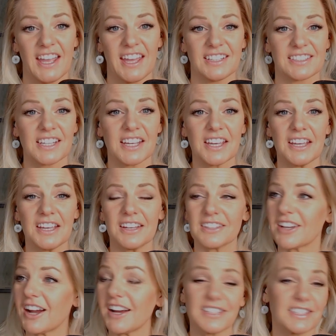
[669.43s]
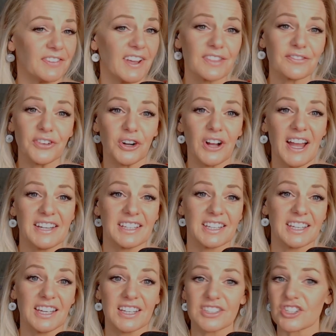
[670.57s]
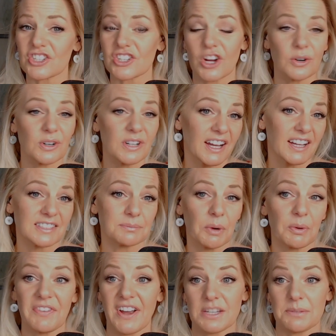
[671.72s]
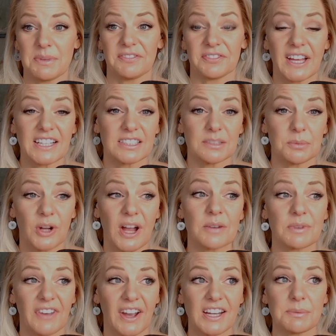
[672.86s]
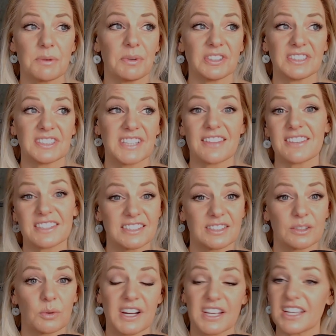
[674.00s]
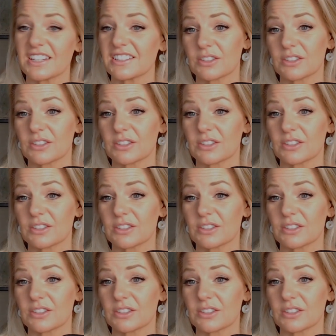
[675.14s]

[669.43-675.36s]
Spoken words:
And God is faithful and he has showed us, but we've had to be flexible and we've had to be willing to say, this isn't working.